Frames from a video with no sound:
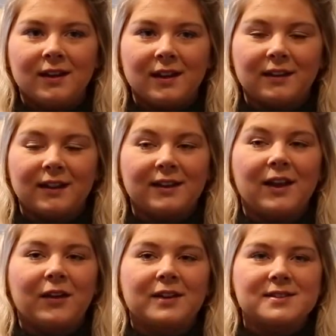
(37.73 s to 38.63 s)
and like
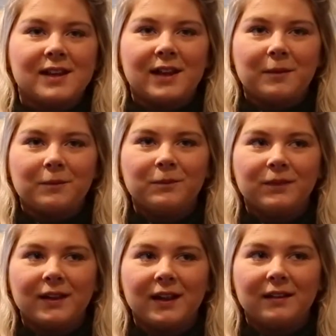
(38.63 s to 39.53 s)
yelling his name,
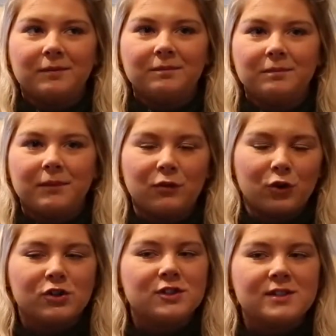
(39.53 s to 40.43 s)
and
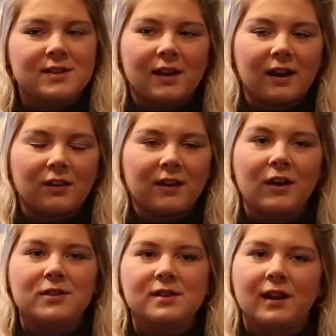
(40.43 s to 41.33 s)
before she said anything
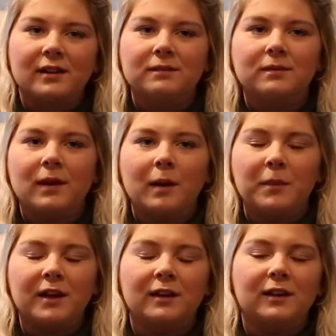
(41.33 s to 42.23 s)
else I
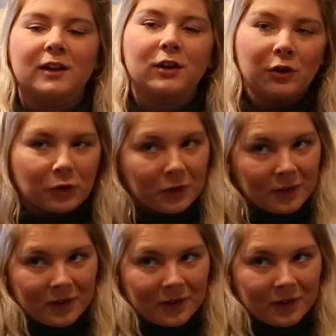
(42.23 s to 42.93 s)
immediately knew.